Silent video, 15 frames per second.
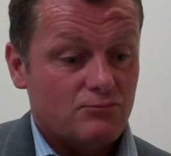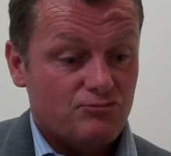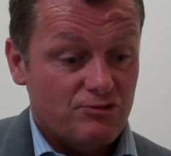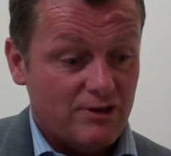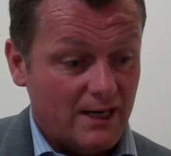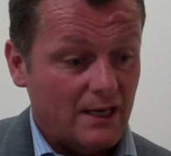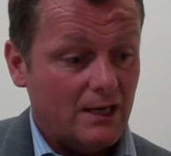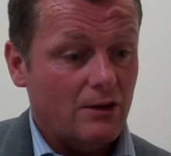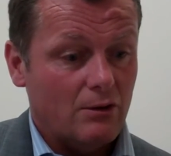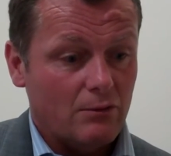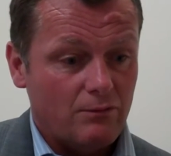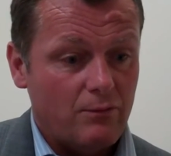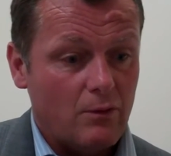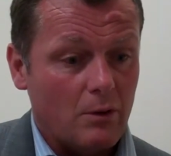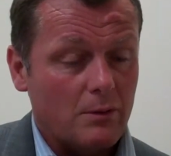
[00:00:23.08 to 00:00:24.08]
really
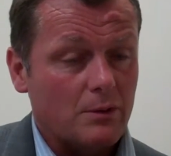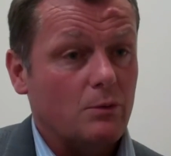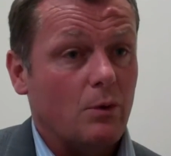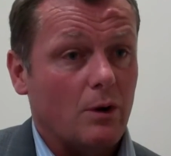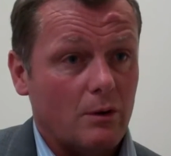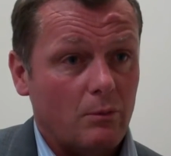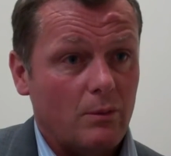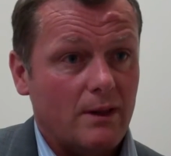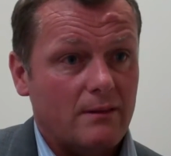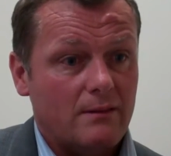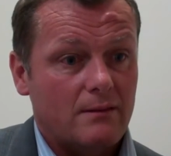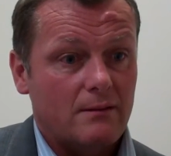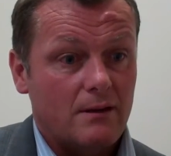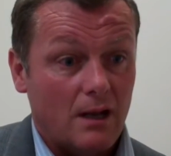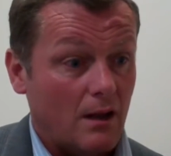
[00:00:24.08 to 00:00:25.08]
looking forward to working
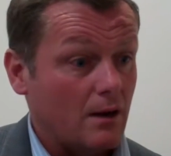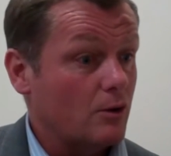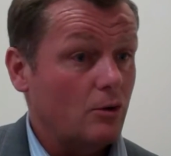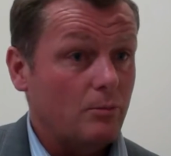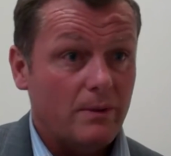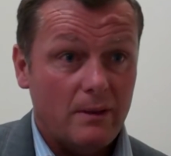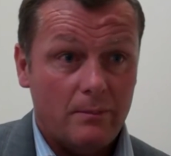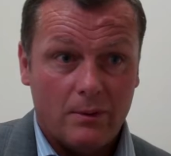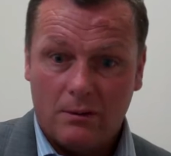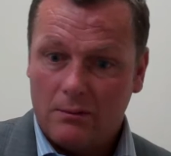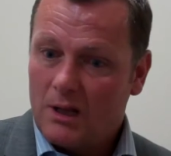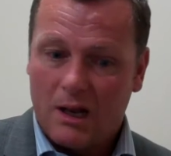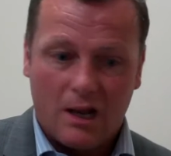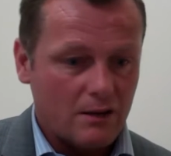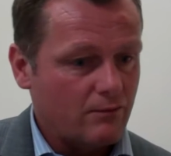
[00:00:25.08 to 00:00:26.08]
with a lot of good
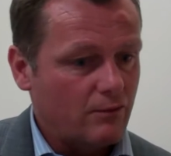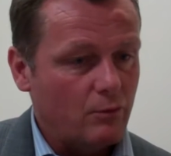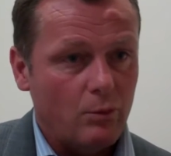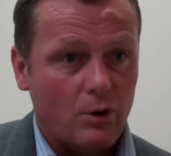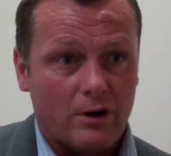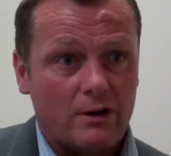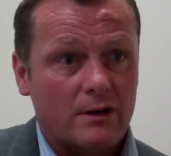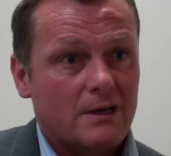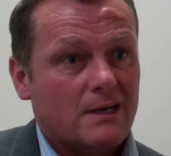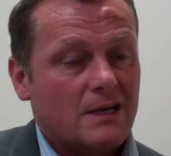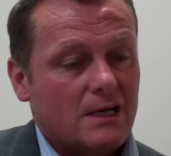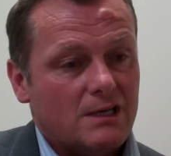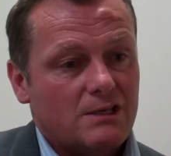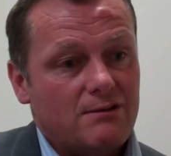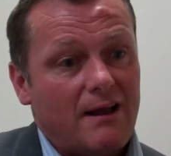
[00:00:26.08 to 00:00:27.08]
people, a lot of good work
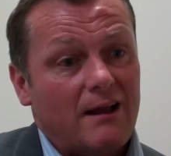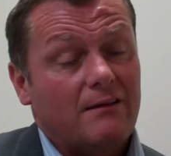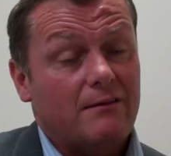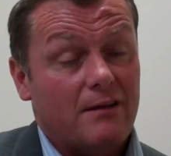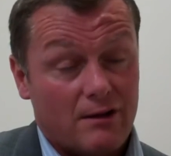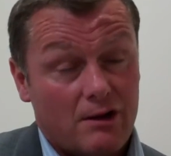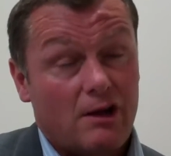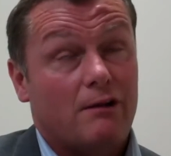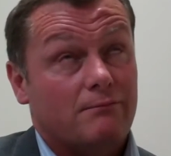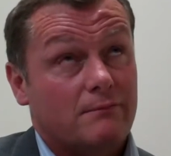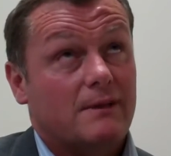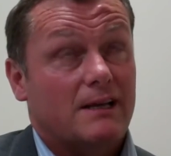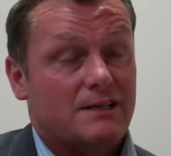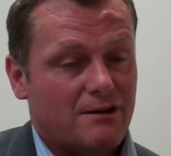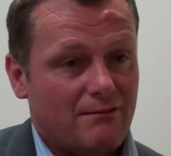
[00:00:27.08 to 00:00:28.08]
has already, uh,
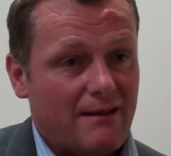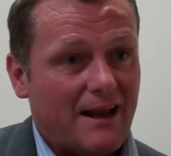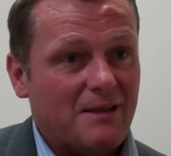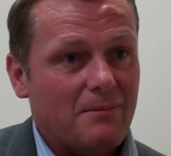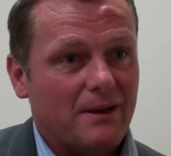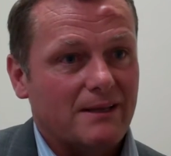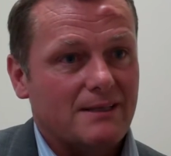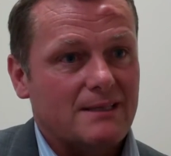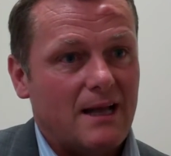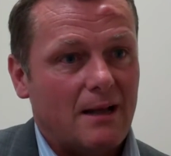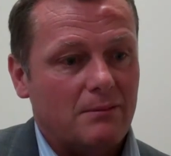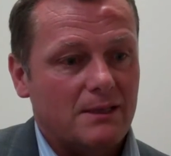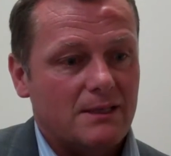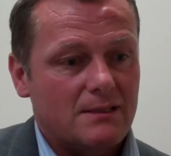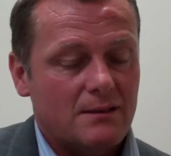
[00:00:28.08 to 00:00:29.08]
has already been
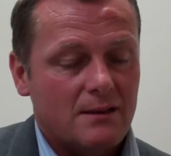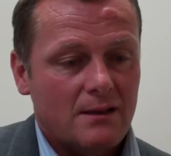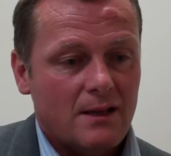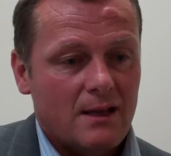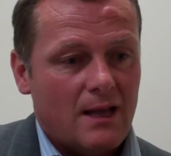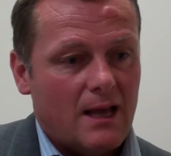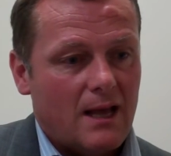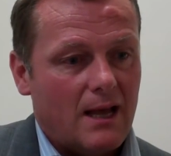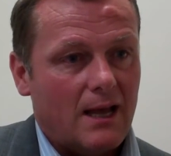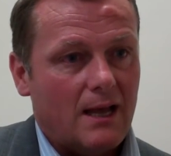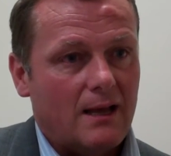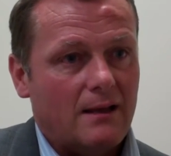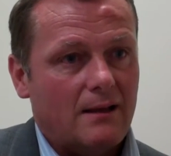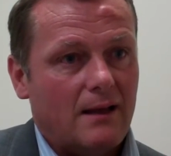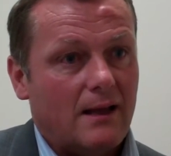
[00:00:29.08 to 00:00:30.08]
established
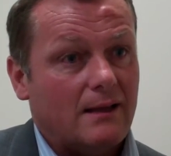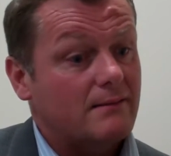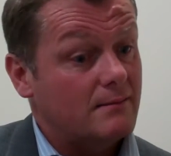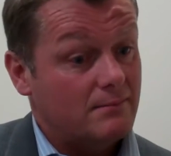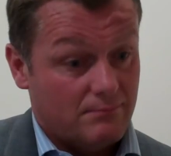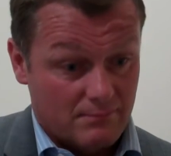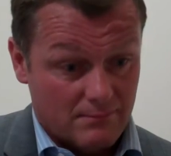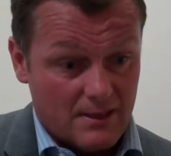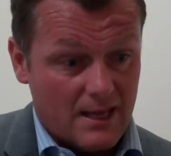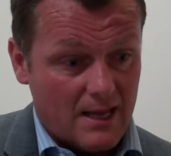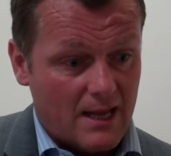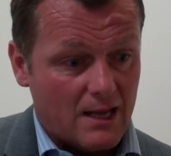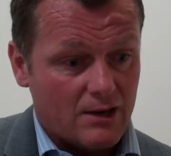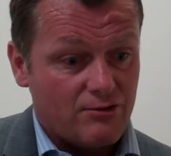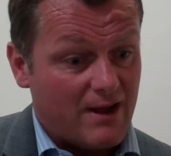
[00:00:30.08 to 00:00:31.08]
at
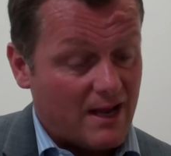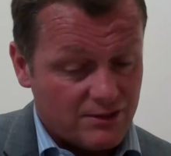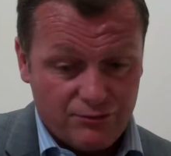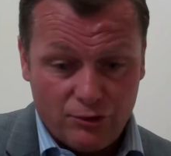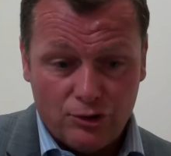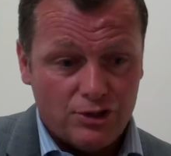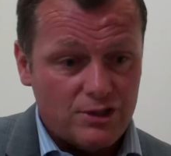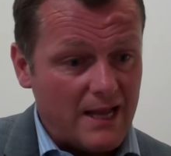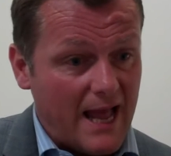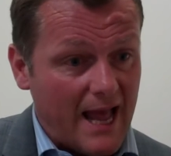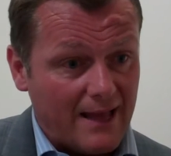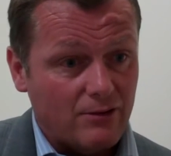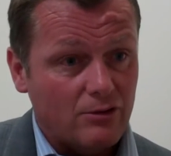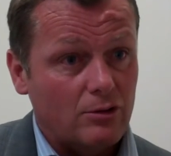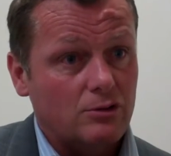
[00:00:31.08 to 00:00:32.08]
uh, grassroots
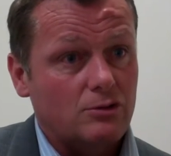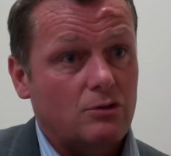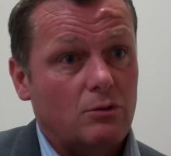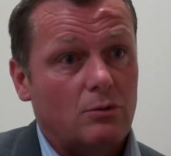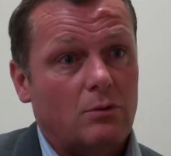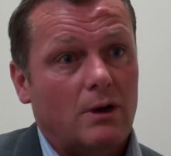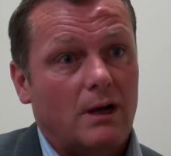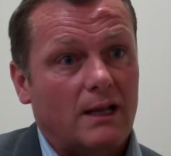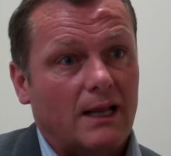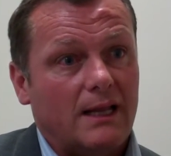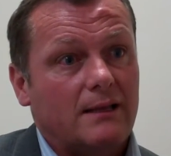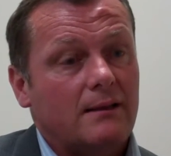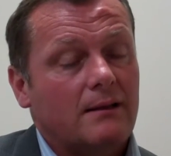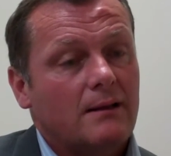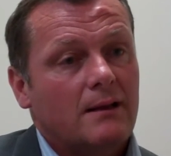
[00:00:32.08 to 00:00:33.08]
and also
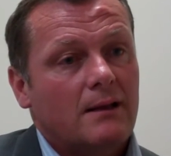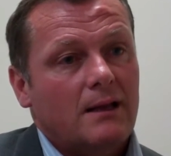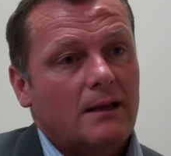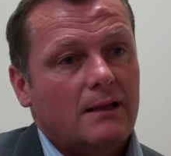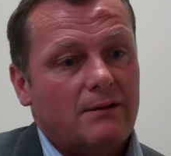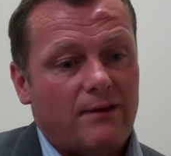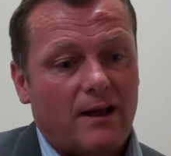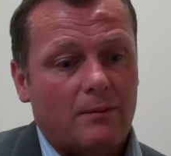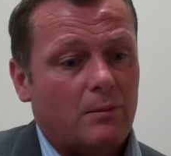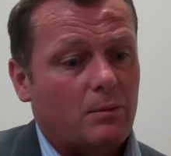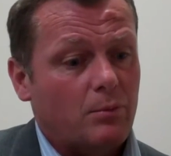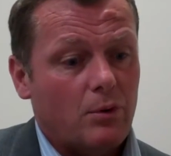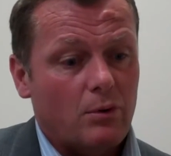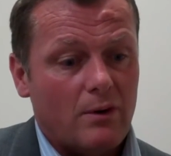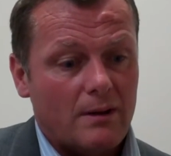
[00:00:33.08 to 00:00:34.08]
elite
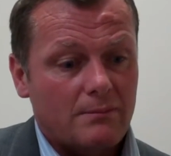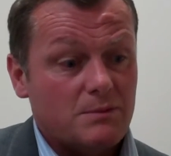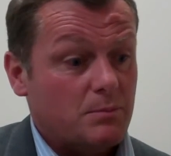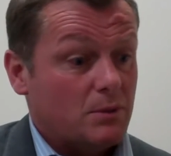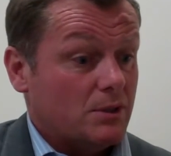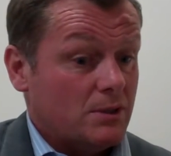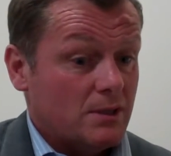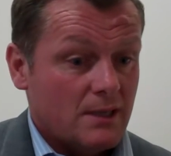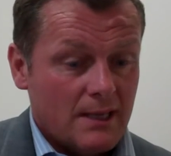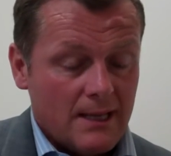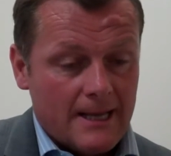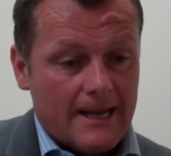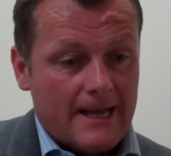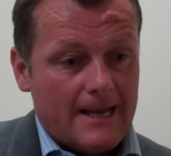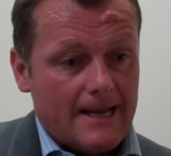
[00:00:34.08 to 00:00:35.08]
development programs. But
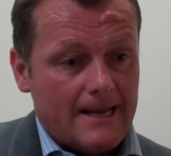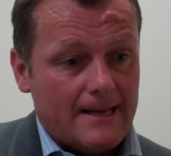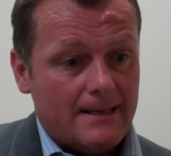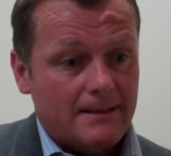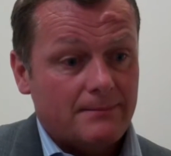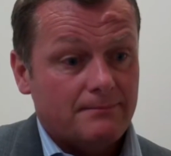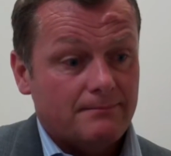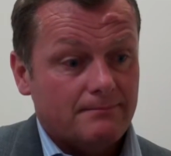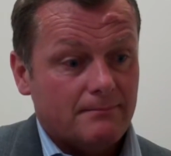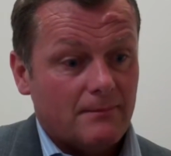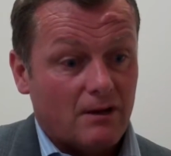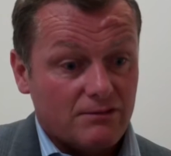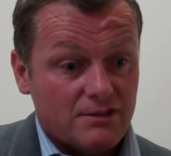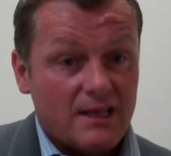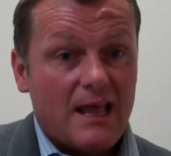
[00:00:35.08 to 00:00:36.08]
uh,
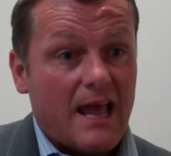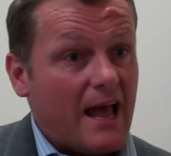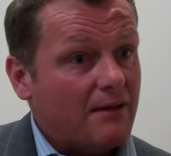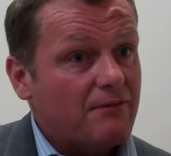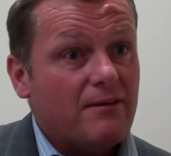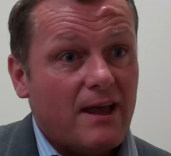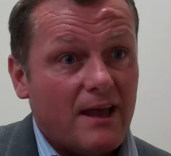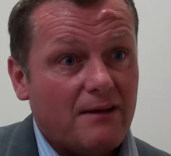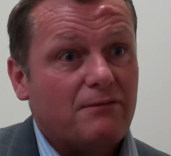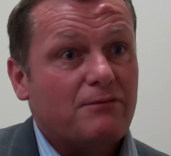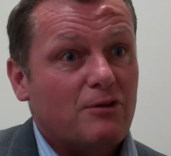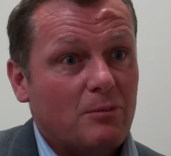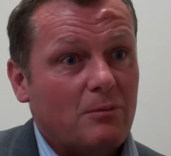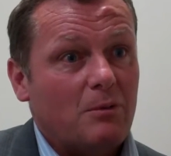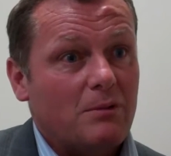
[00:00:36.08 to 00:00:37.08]
obviously the FA
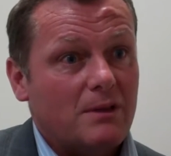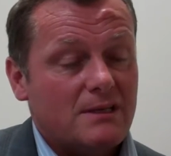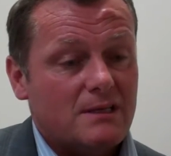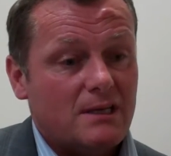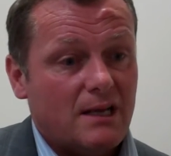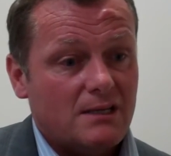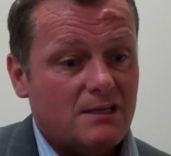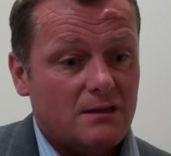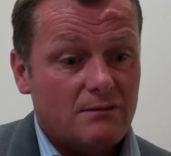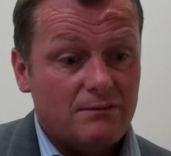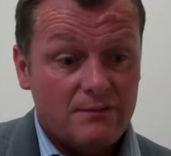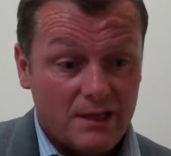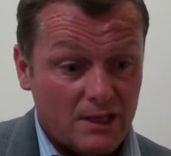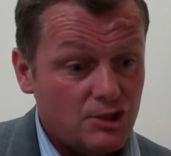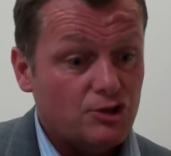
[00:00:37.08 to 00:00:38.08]
have come up with this initiative
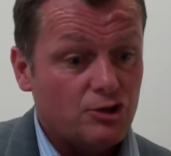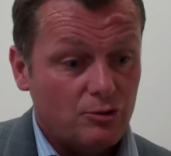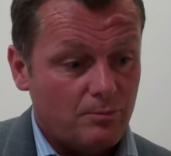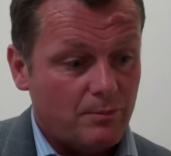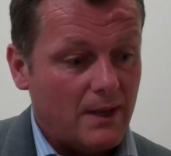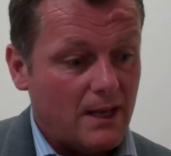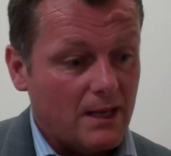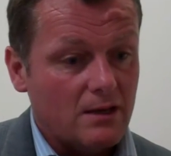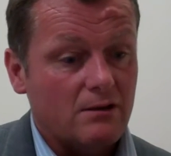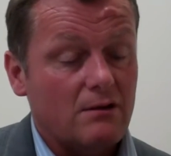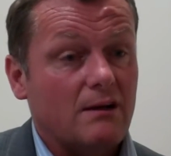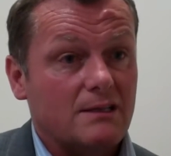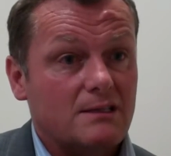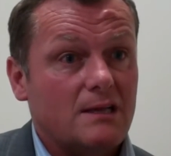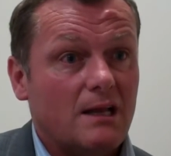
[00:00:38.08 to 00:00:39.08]
and they should be
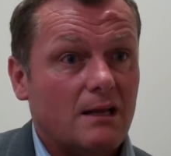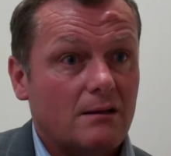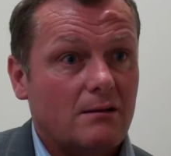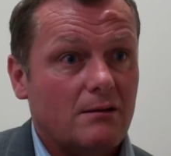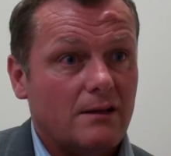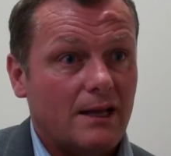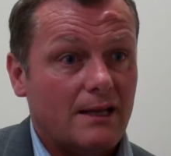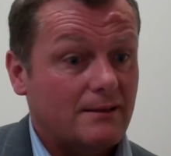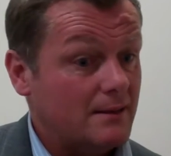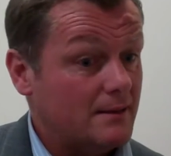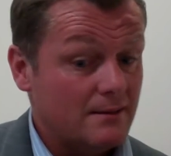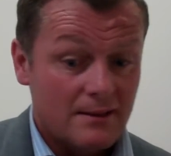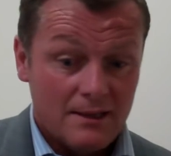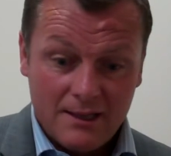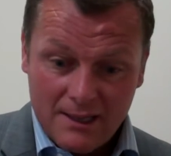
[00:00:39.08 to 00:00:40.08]
congratulated on that.
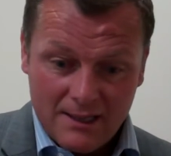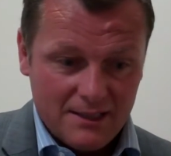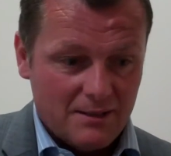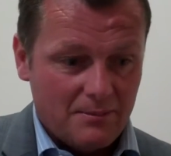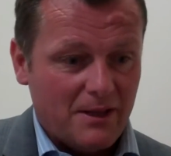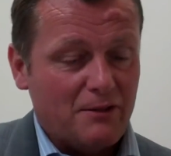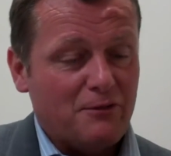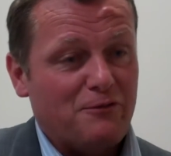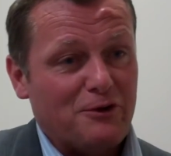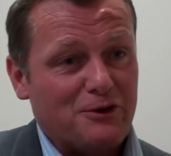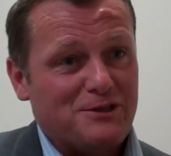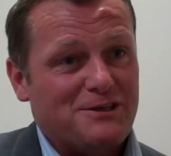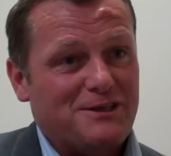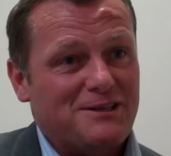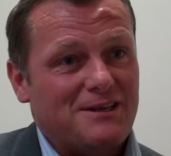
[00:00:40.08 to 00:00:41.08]
And to be the
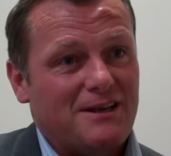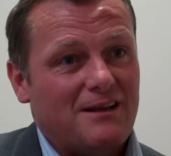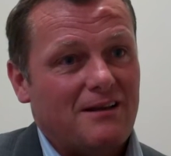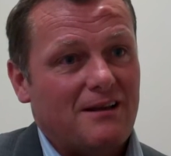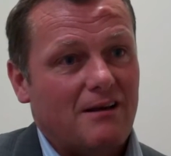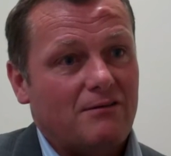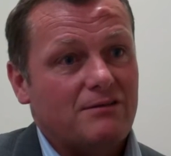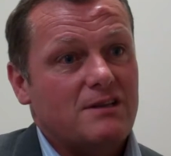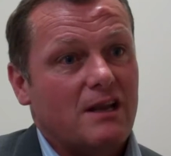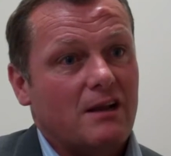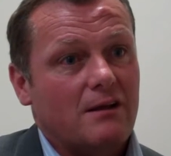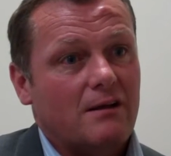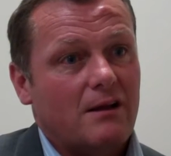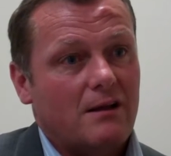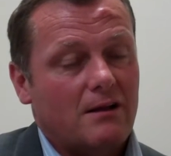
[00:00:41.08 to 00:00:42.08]
first is uh, obviously a,
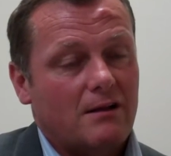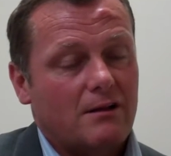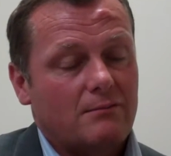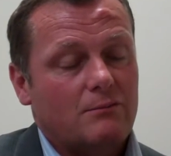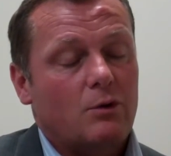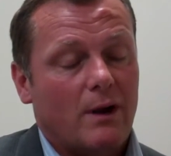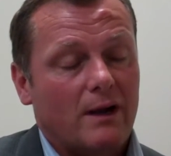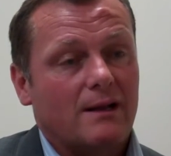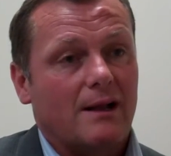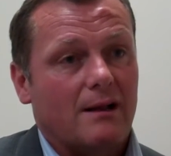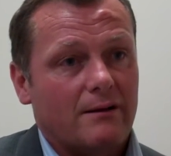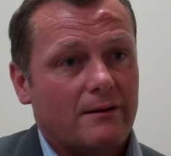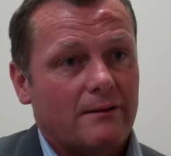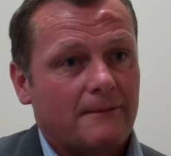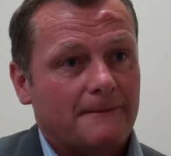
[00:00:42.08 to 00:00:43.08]
a, quite an
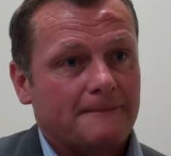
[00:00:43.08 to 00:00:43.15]
honour.